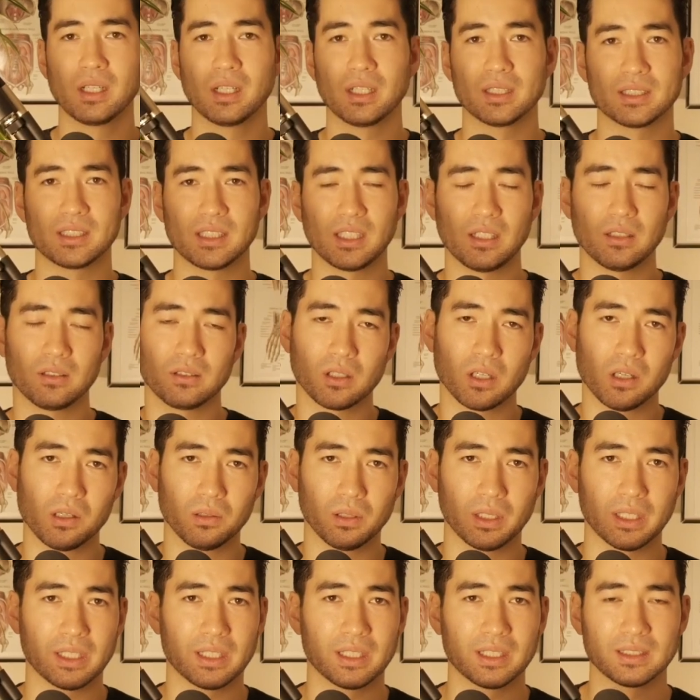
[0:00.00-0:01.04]

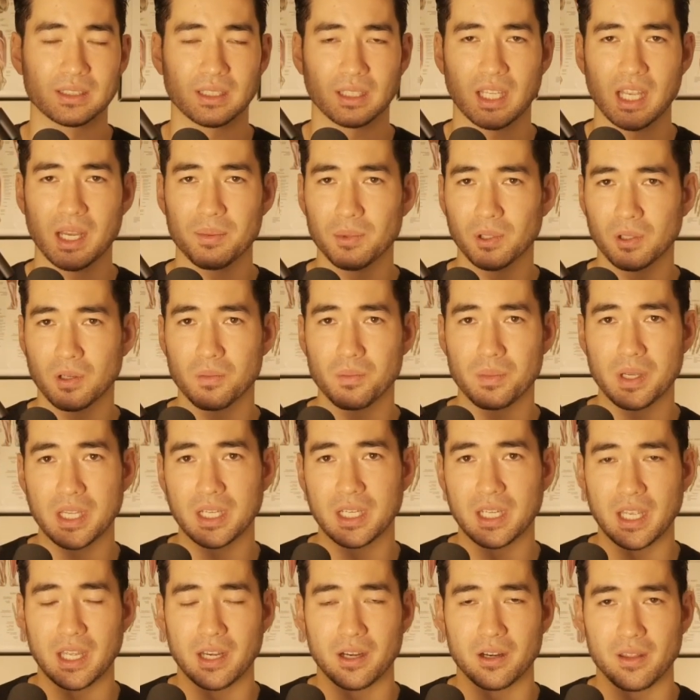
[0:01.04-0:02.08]
Acetylcholine is a chemical
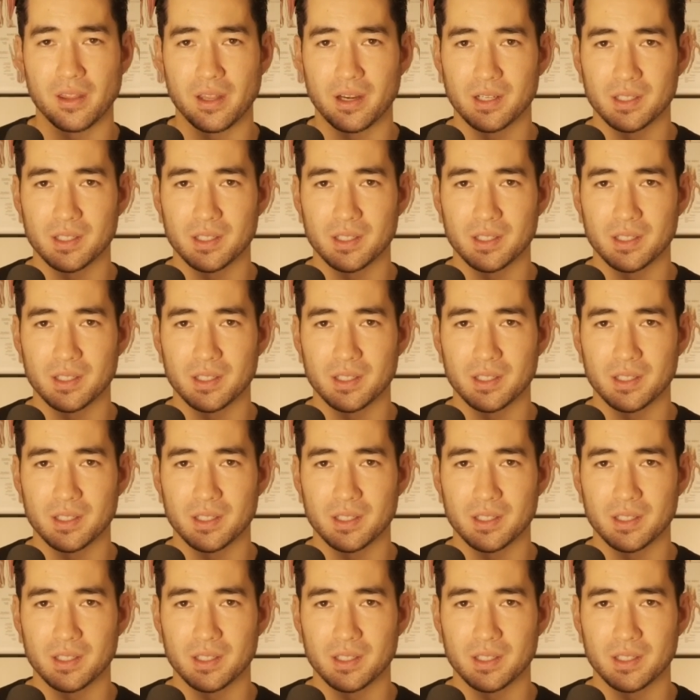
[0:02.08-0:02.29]
mediator that